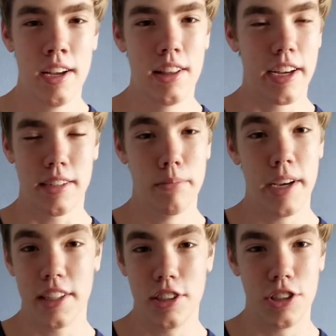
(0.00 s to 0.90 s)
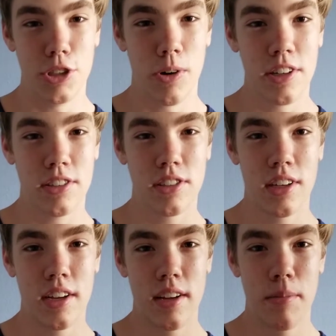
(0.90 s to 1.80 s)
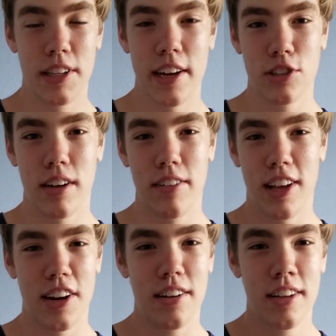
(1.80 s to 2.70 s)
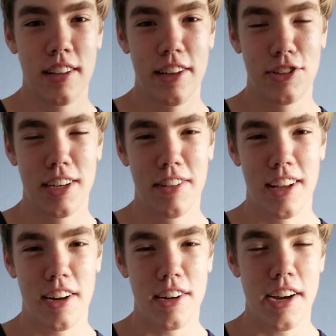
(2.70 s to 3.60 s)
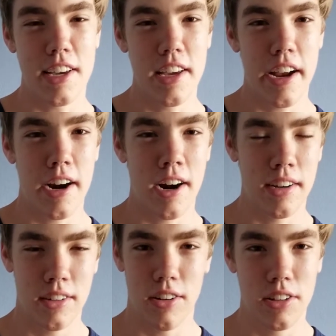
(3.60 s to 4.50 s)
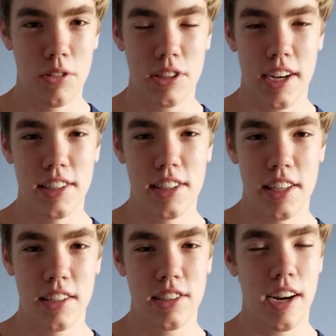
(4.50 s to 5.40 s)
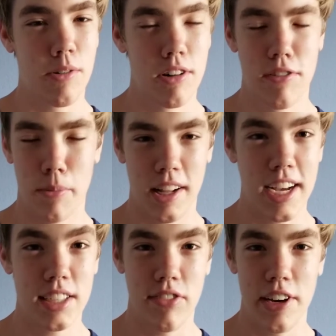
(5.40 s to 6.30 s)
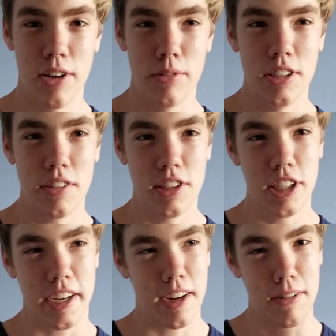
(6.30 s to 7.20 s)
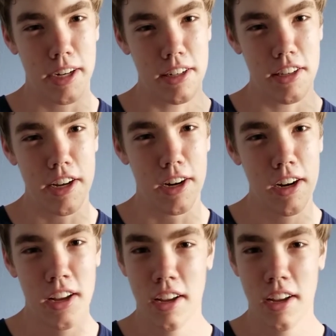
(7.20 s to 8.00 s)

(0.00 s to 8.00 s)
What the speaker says: It's like mainly just Jordans. Yeah. But they also have a lot of Nike Air and all those kinds of things that I went over in my last video, which you can check out right here.